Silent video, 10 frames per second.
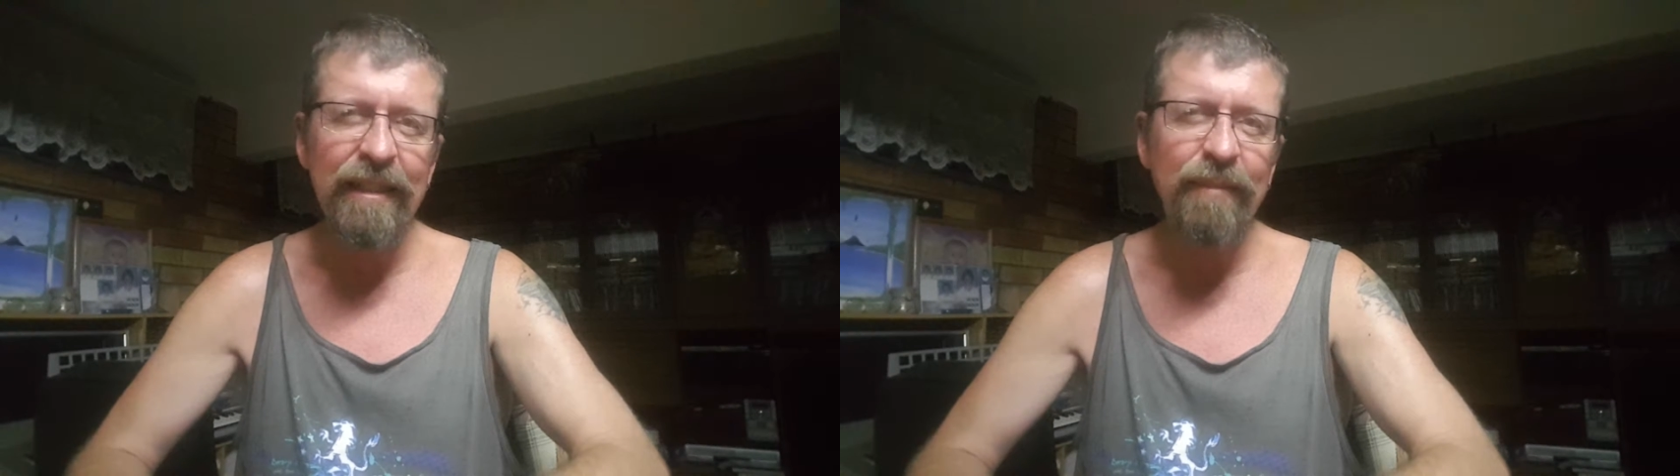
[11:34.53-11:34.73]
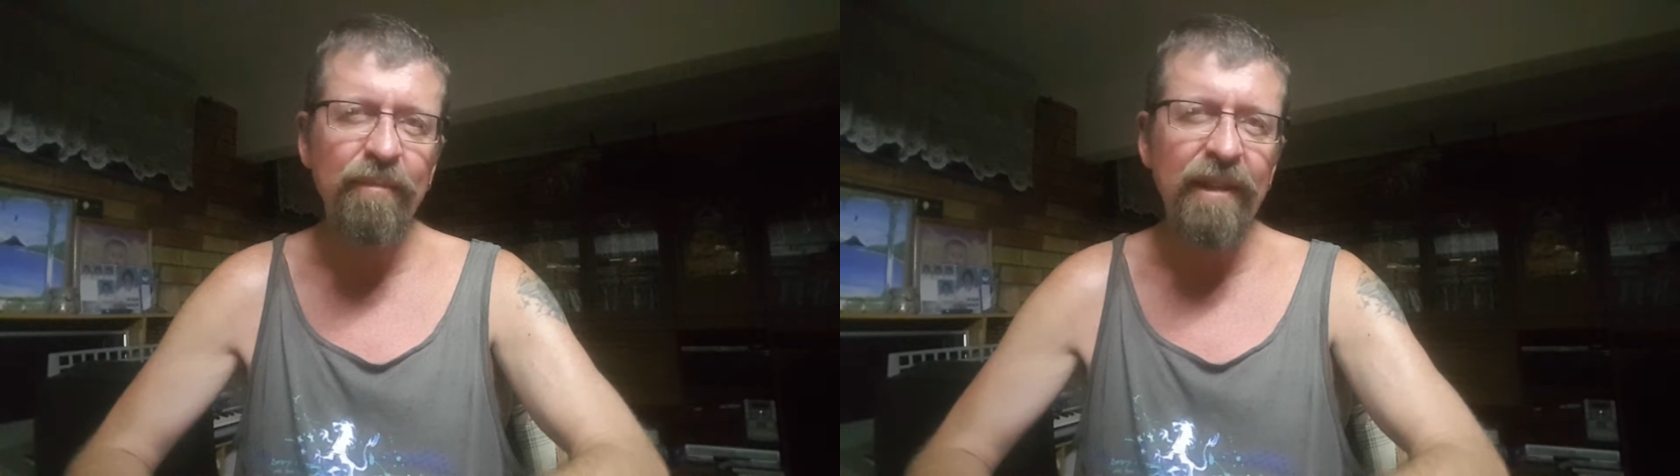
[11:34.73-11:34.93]

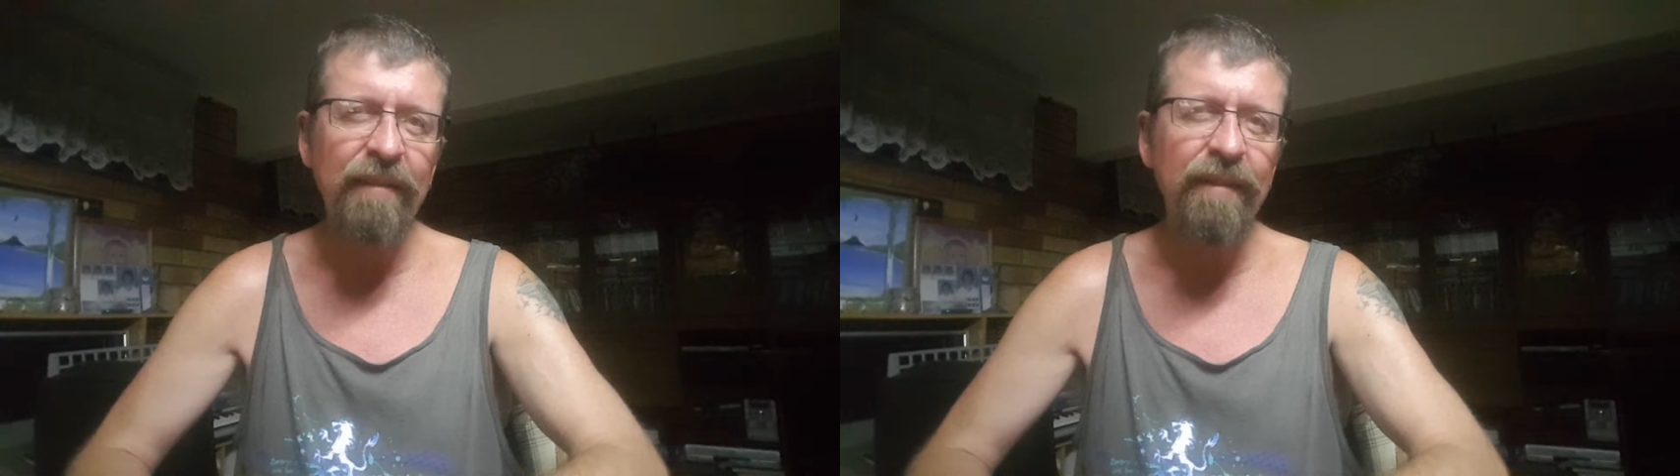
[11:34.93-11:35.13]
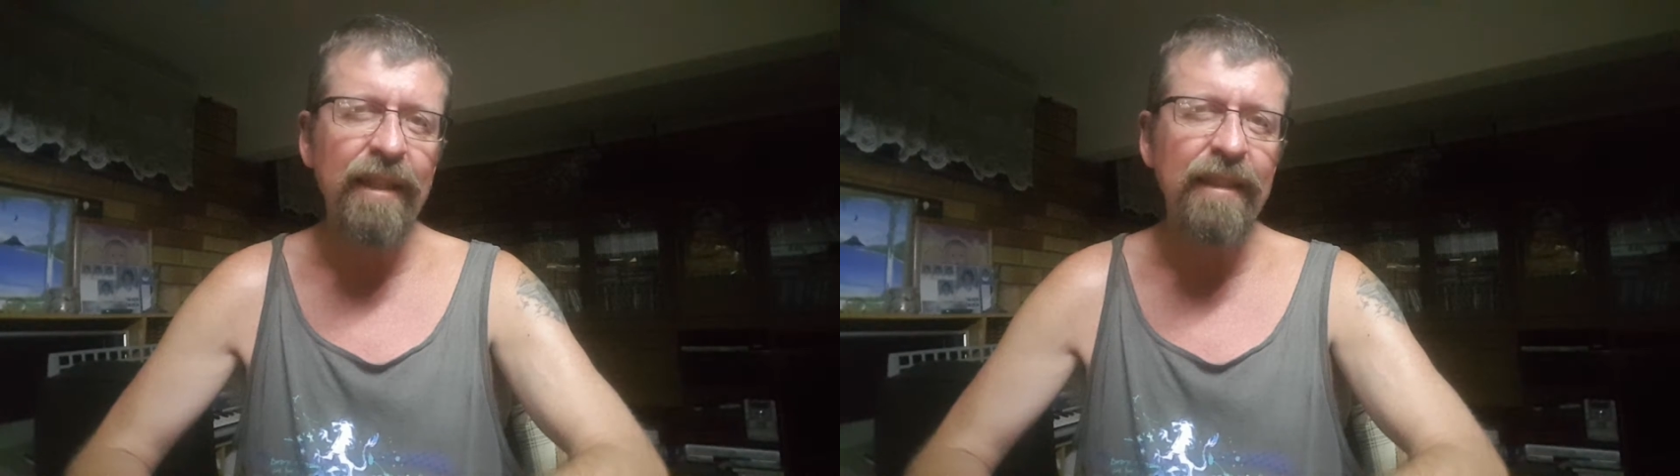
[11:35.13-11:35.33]
this
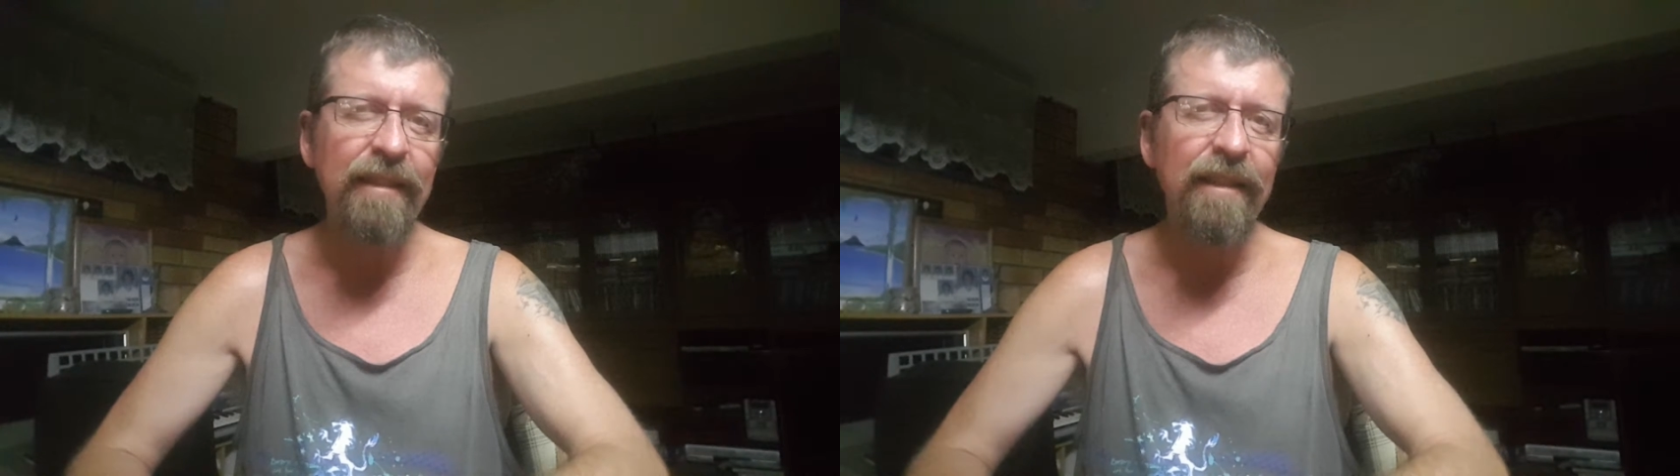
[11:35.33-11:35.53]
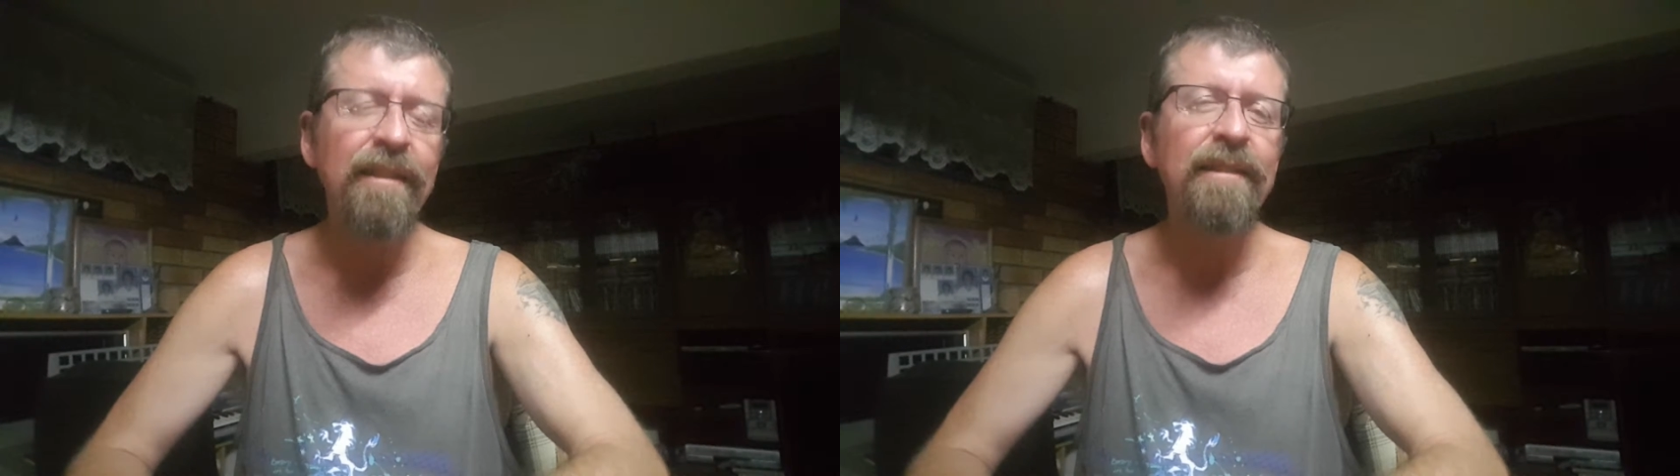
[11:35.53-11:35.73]
briefly
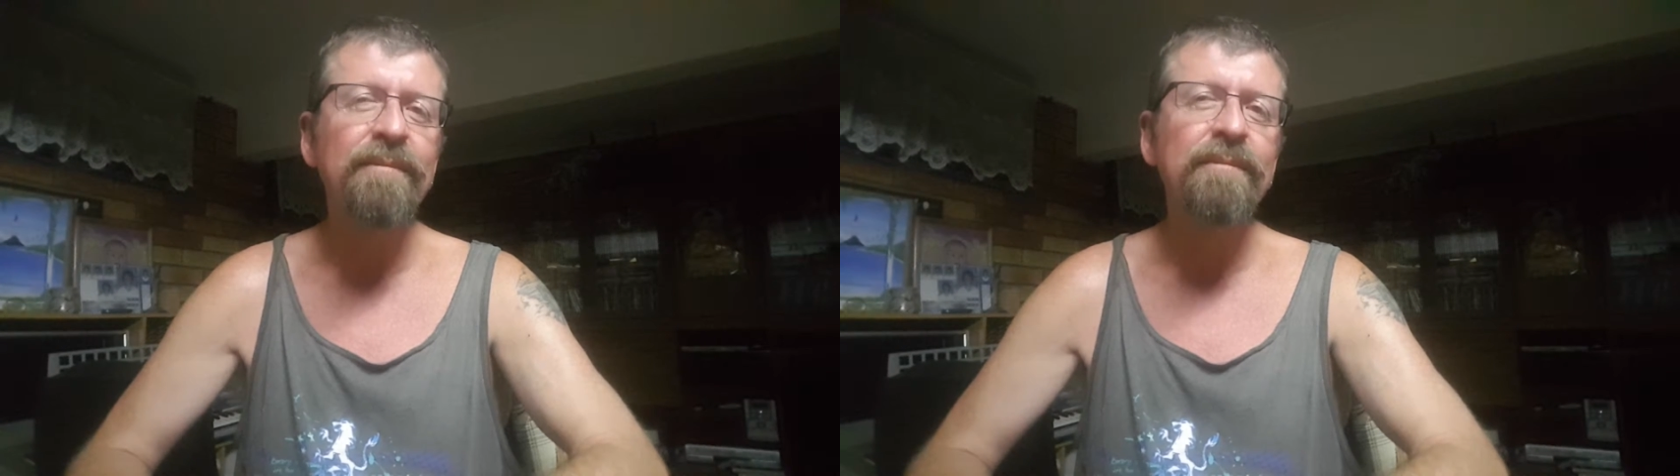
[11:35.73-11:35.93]
so that